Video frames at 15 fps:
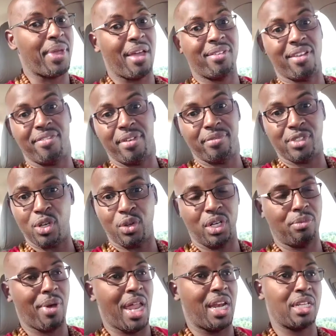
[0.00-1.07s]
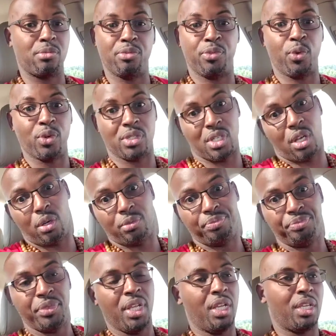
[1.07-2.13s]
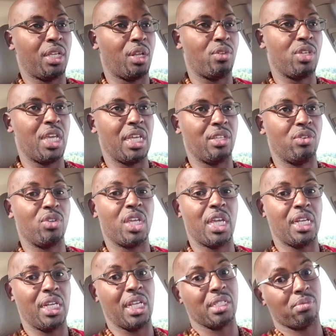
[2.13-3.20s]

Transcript: I've never even told anybody this before, so you're getting this,